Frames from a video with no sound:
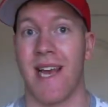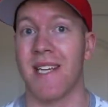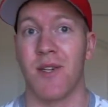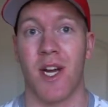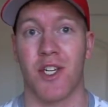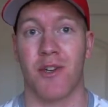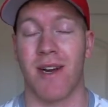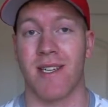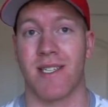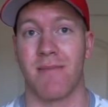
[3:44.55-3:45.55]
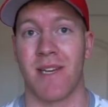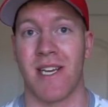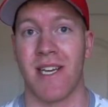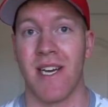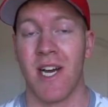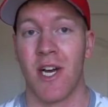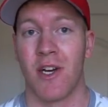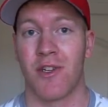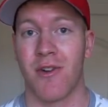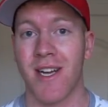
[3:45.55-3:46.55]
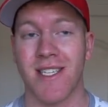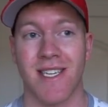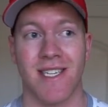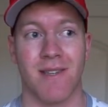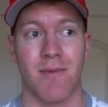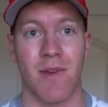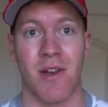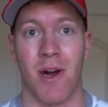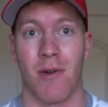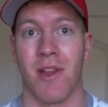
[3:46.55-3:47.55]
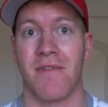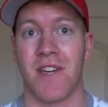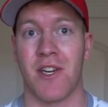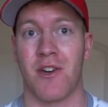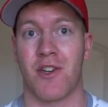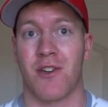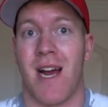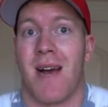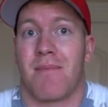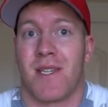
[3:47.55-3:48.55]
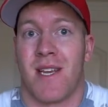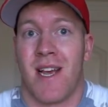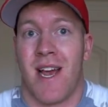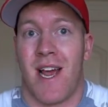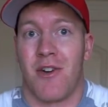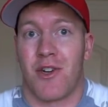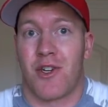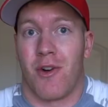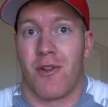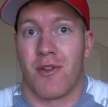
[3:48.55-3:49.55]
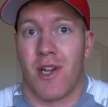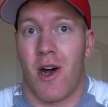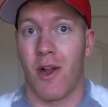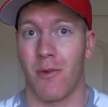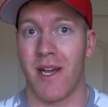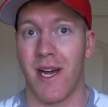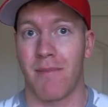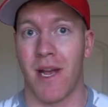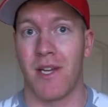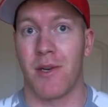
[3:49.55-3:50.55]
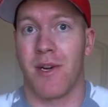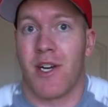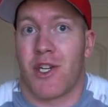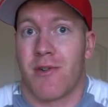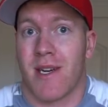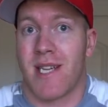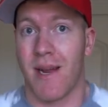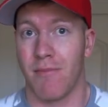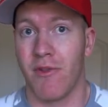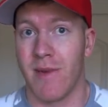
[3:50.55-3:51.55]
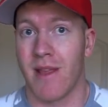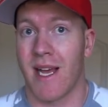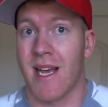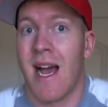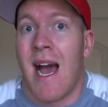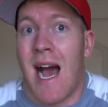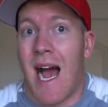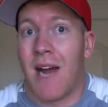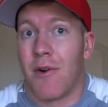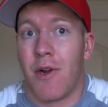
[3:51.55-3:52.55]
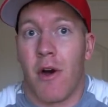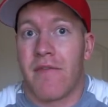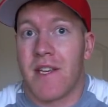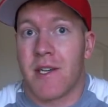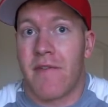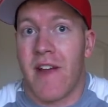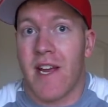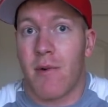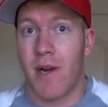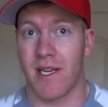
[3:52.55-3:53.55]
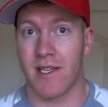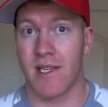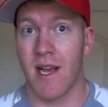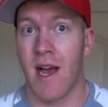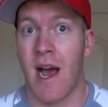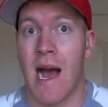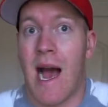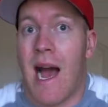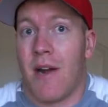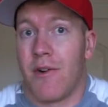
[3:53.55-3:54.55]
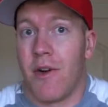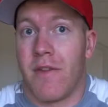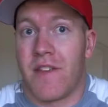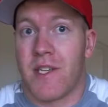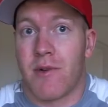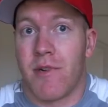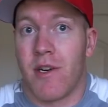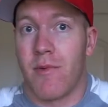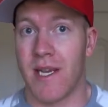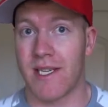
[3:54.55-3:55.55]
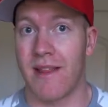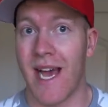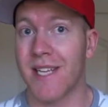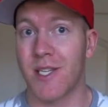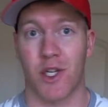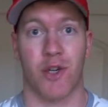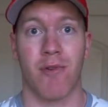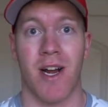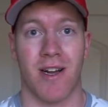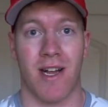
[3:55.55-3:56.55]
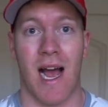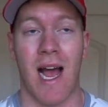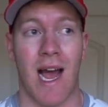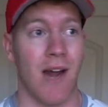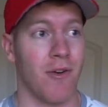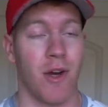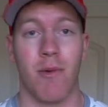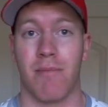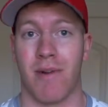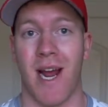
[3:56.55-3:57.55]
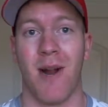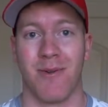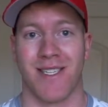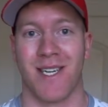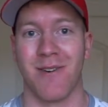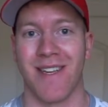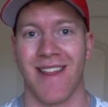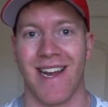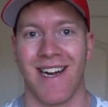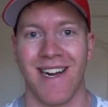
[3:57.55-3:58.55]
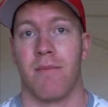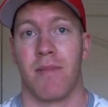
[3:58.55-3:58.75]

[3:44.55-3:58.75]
That's not shrugs to me. Shrugs is, you know, lifting your traps and your shoulders all the way up and doing a shrug type movement like, I don't know if these are fake weights. I don't know if these are real weights. That's a shrug. I, I, don't know what Brad was doing there.